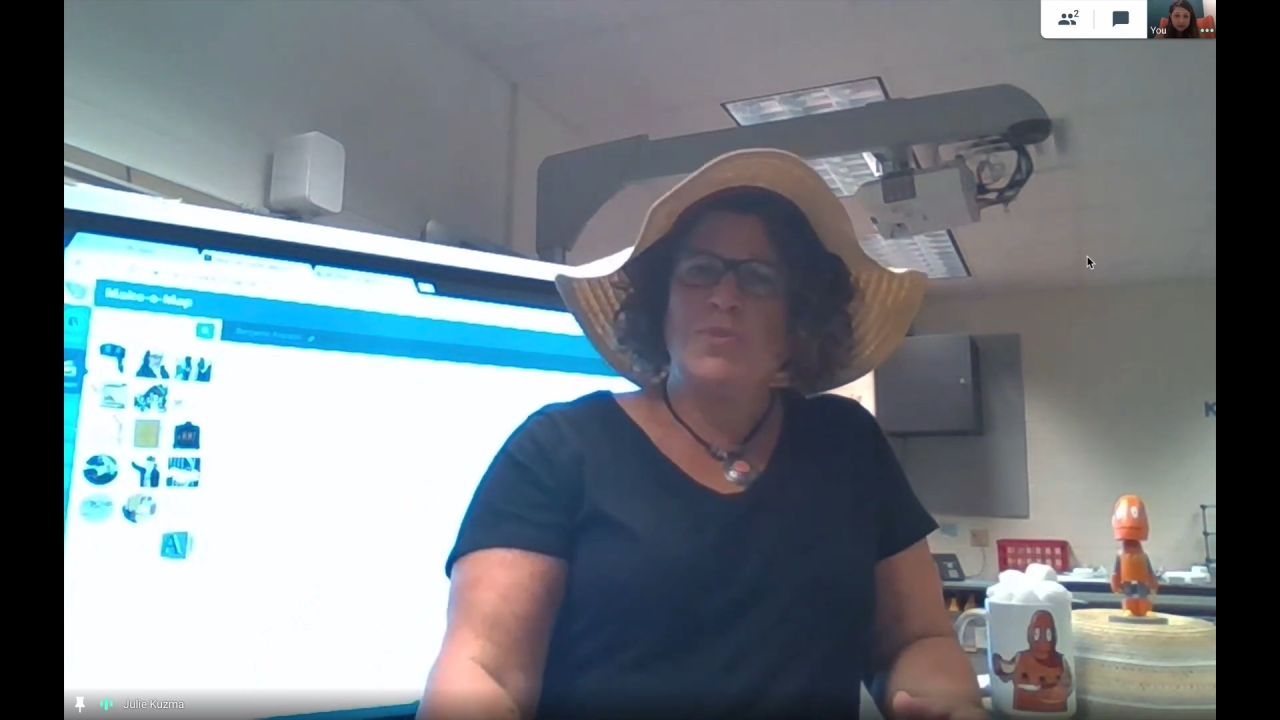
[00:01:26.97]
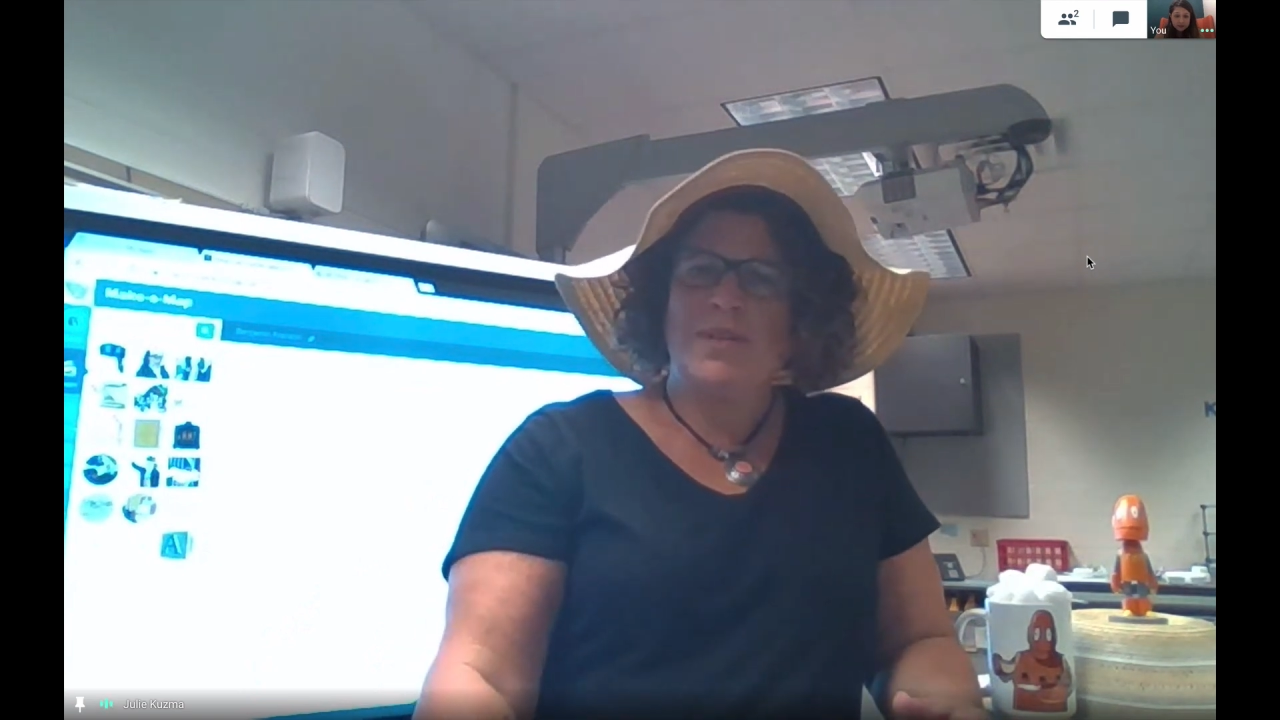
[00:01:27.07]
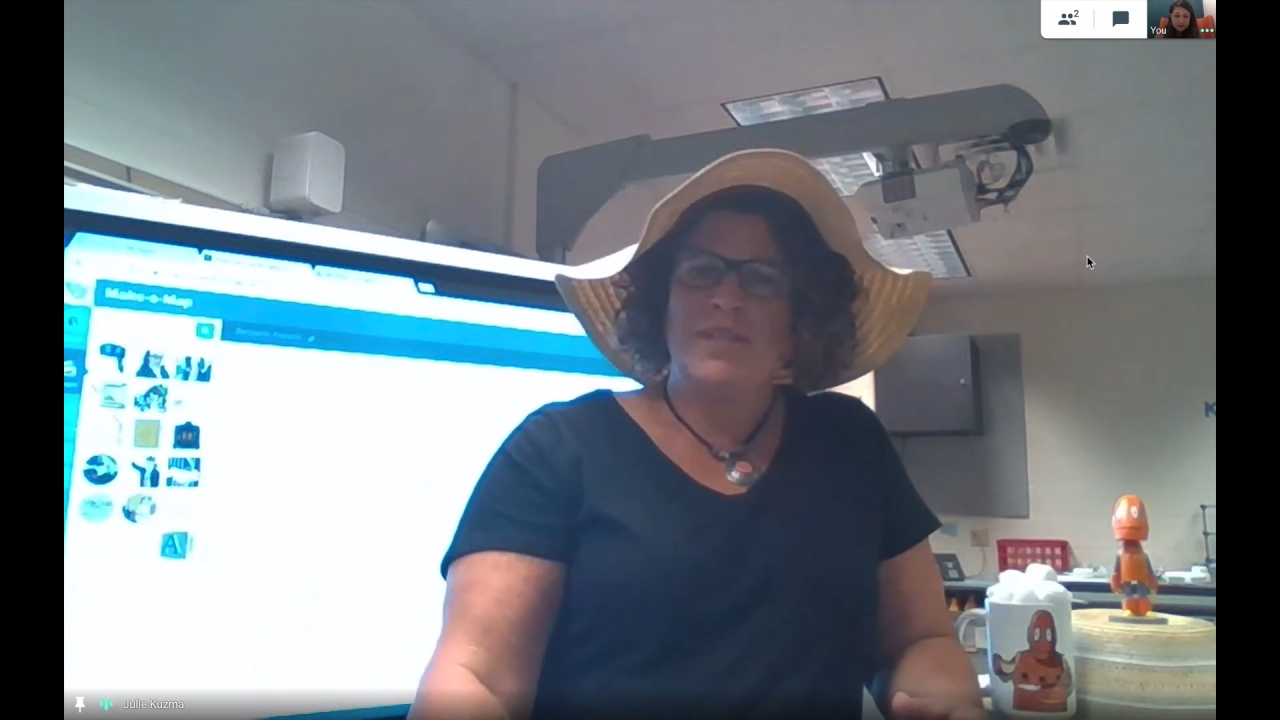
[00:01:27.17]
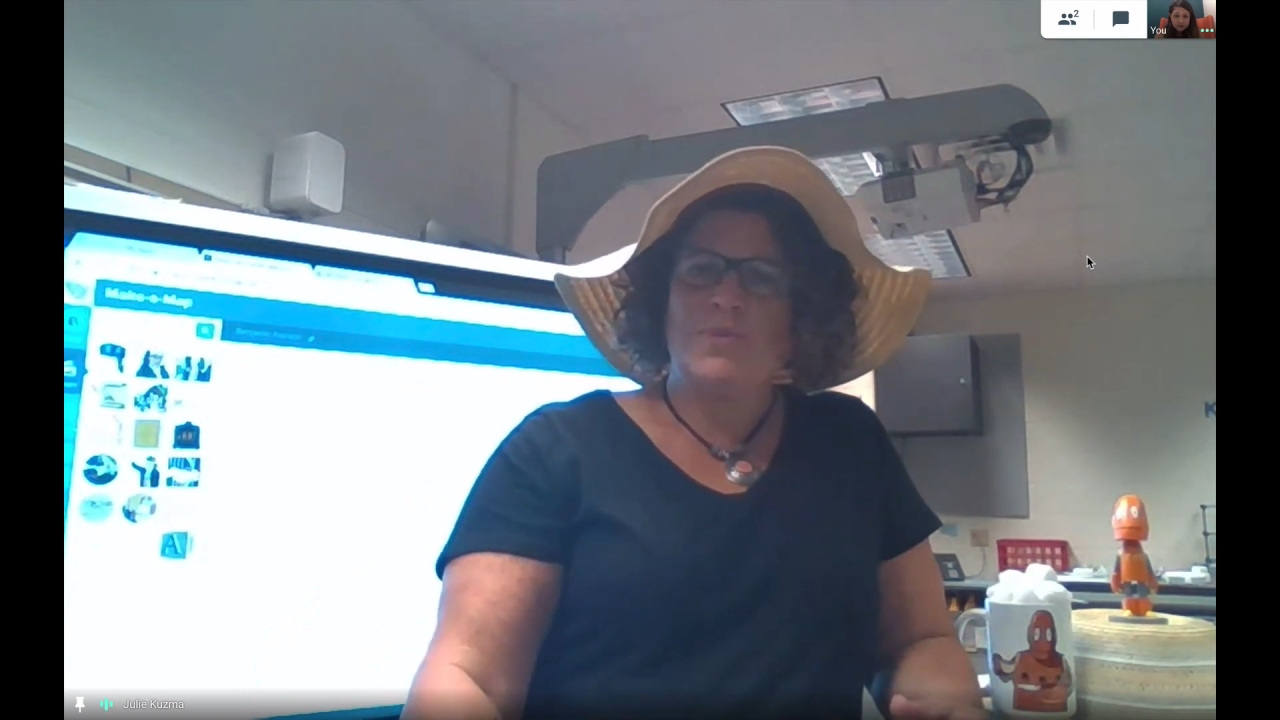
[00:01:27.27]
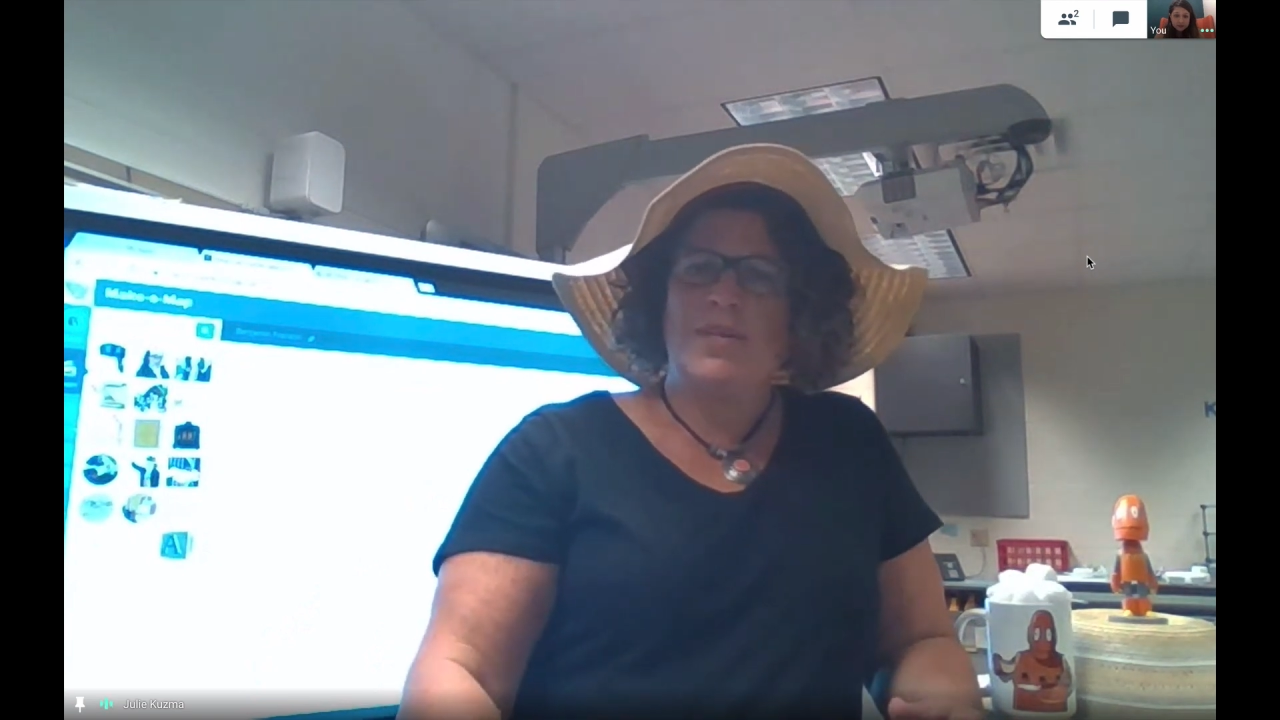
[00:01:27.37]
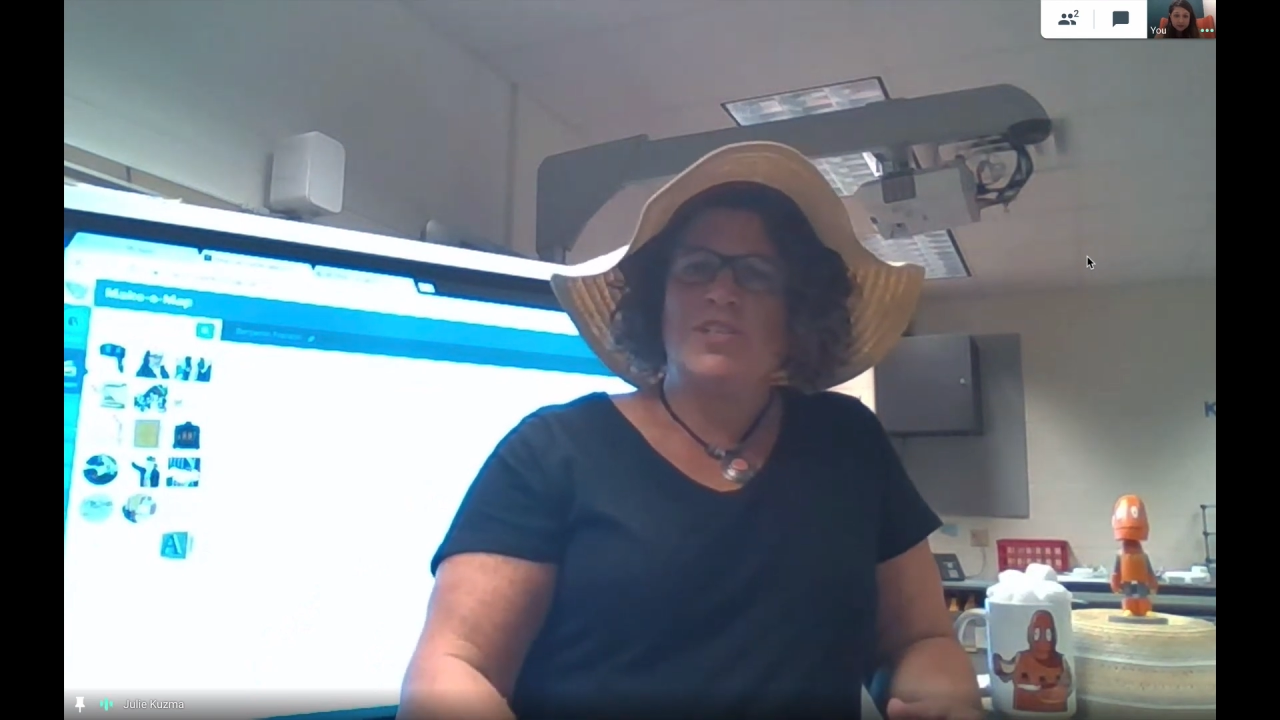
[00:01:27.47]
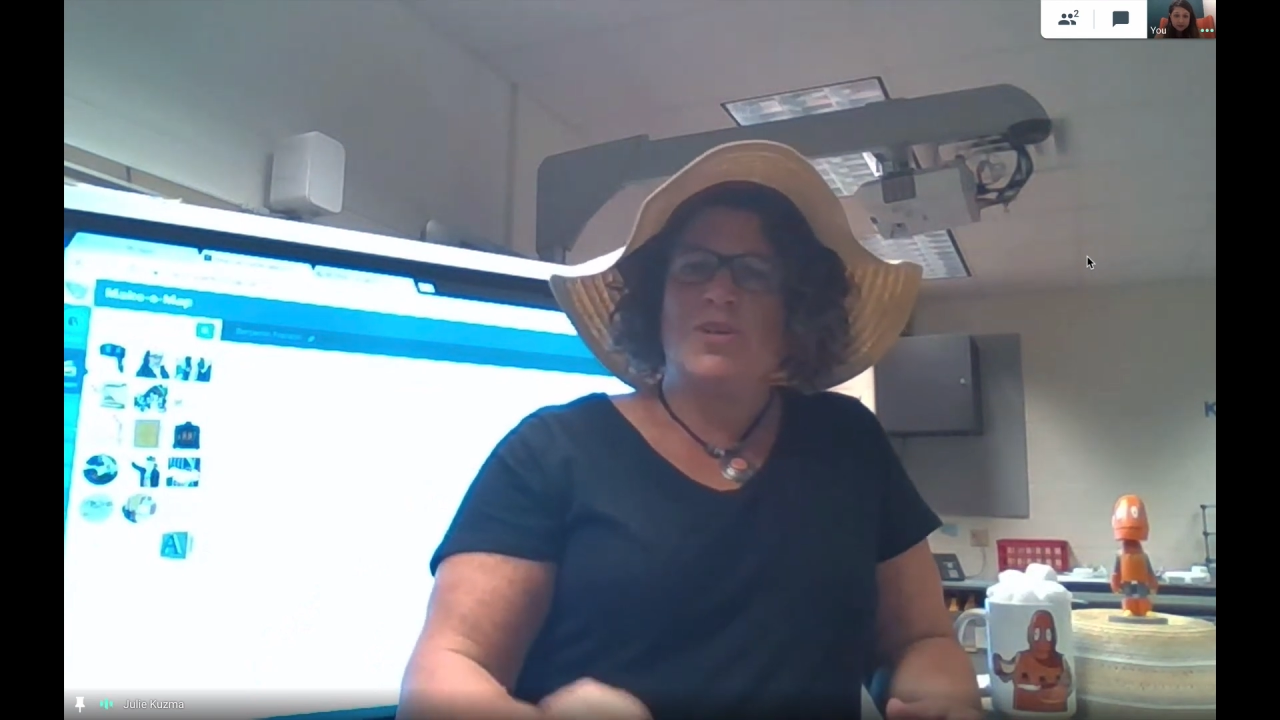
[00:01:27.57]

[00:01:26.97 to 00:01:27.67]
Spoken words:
one is which